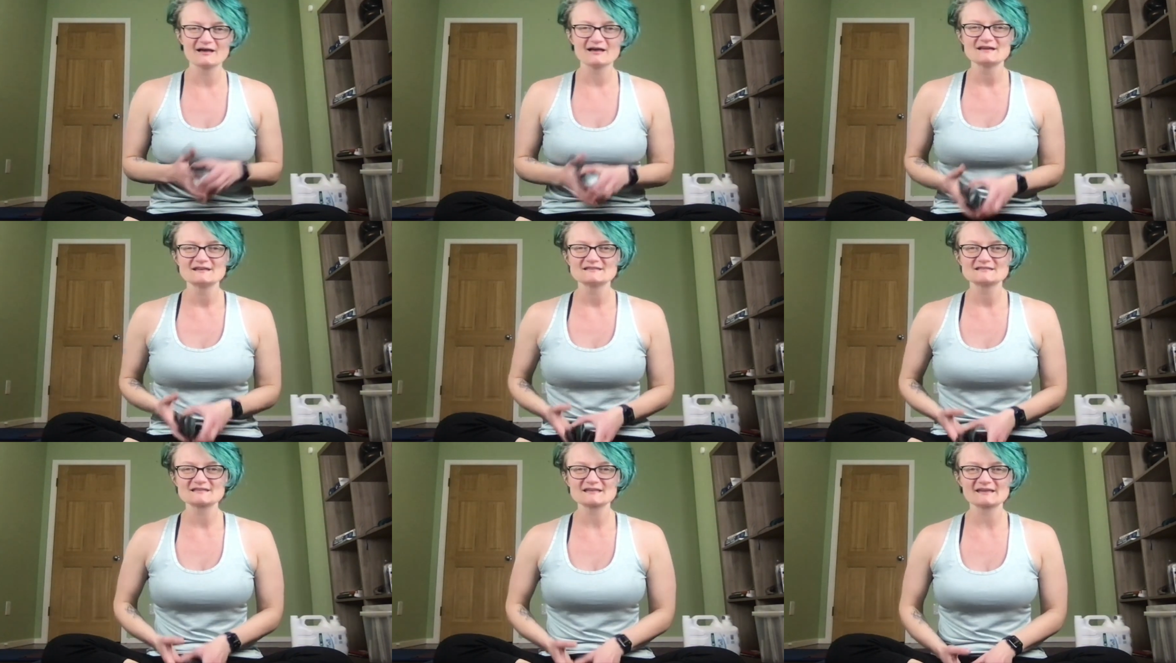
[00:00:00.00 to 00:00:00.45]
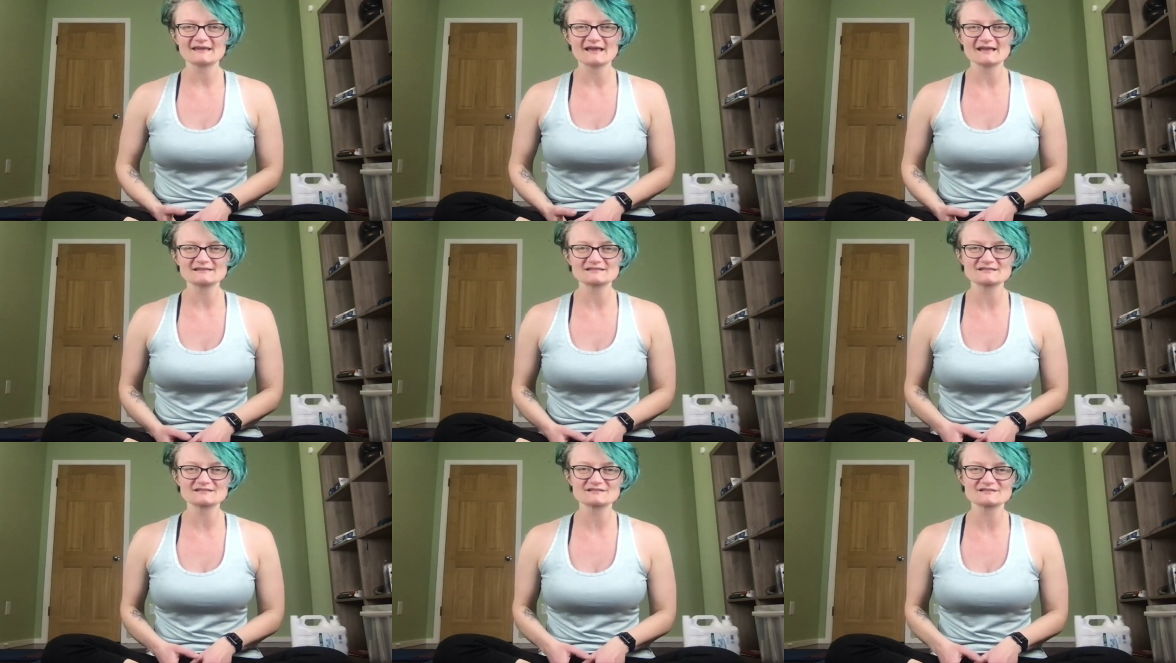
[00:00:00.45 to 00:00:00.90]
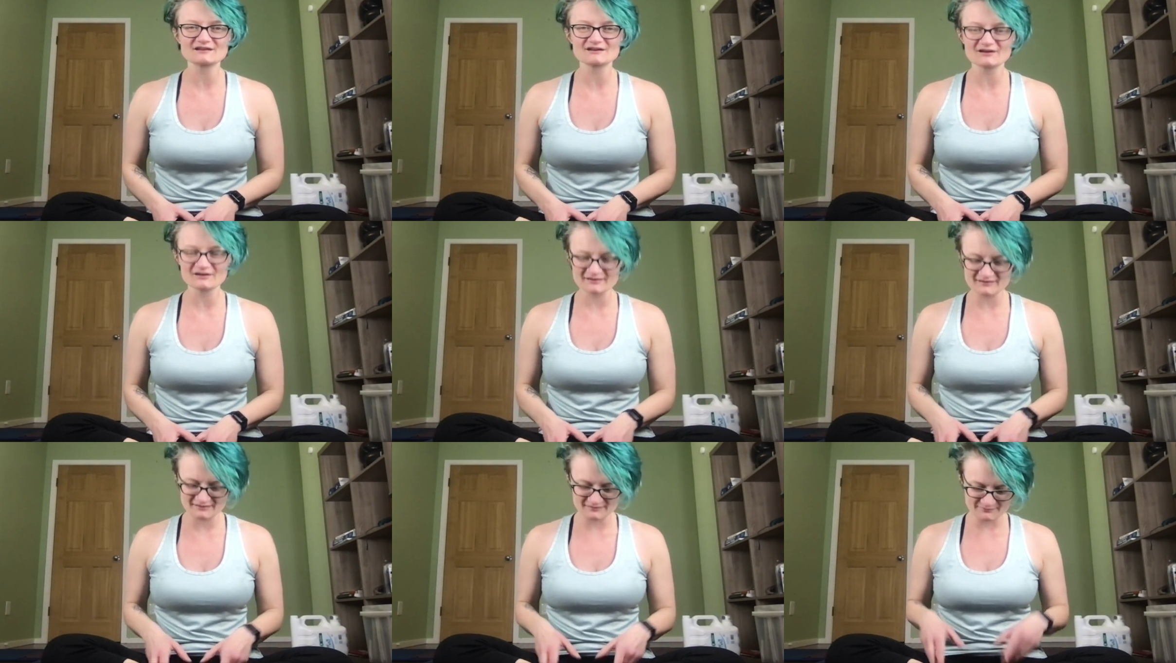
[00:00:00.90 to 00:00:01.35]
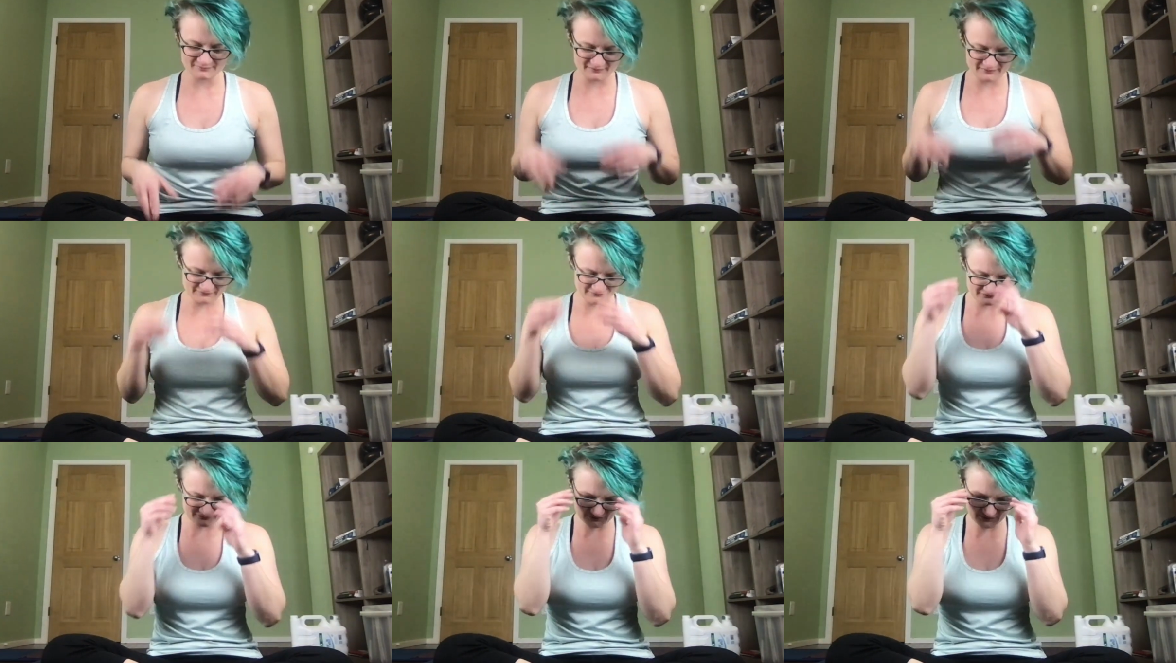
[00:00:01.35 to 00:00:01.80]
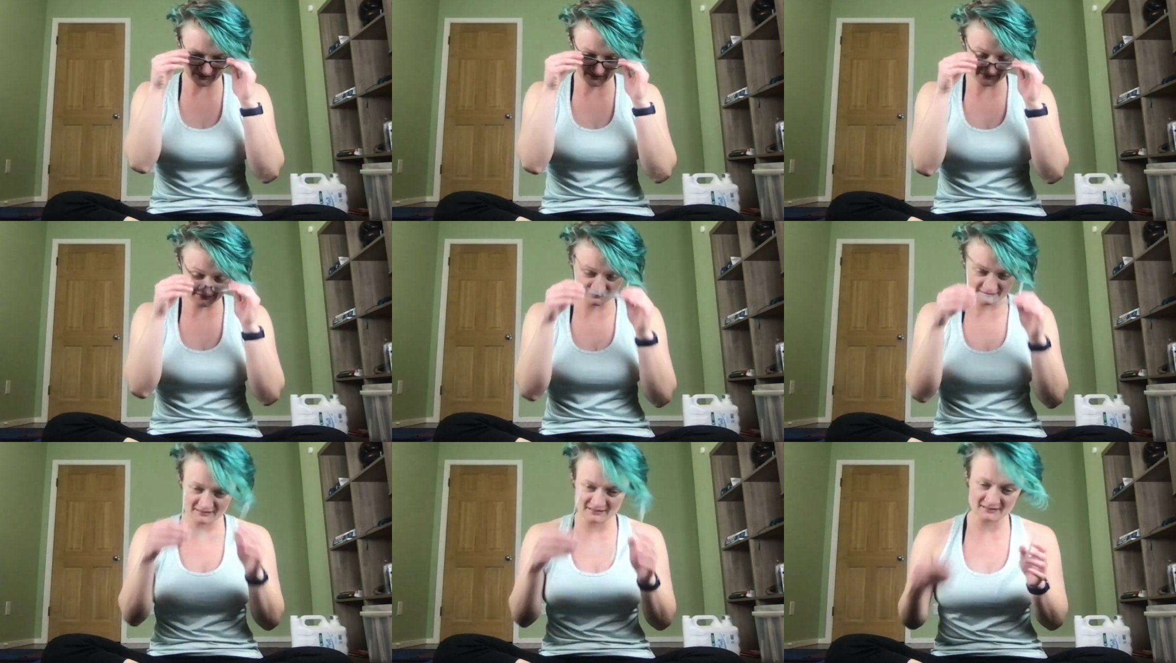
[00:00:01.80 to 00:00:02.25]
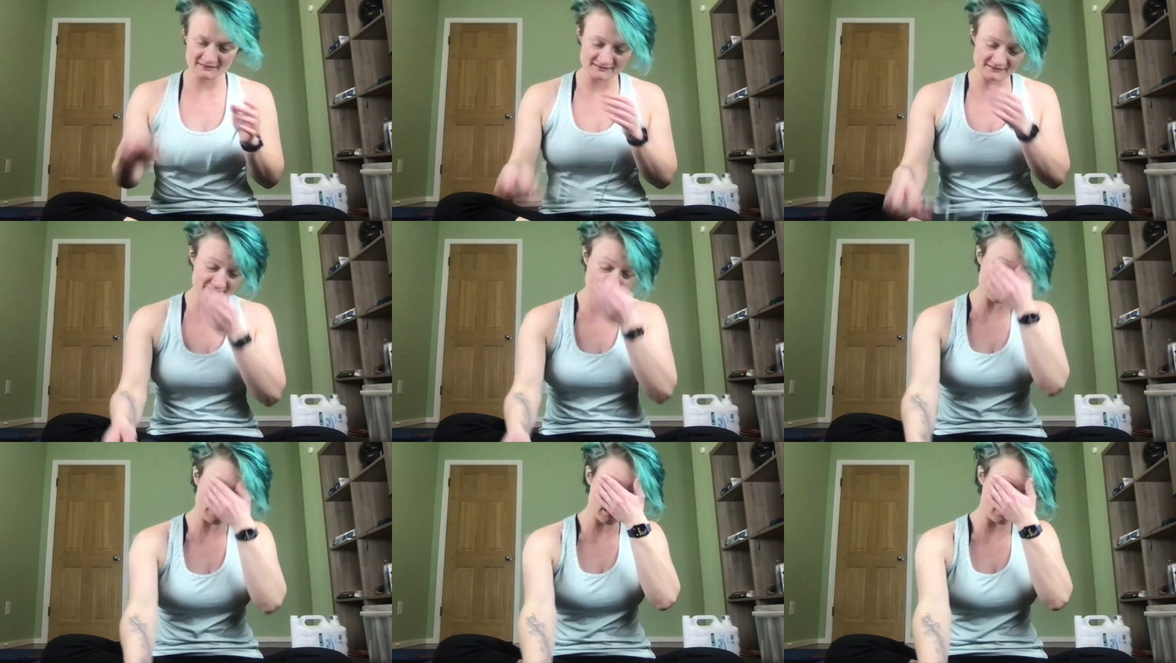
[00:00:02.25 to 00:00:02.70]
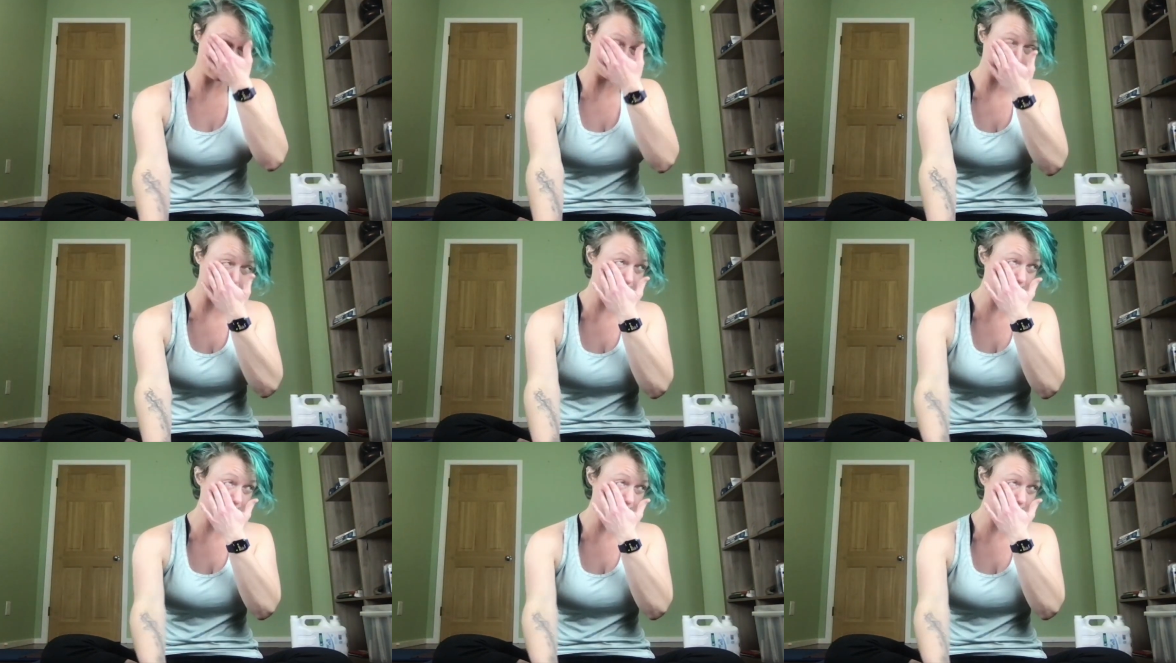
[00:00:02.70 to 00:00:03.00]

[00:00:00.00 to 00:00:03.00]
to get started, my friends. So,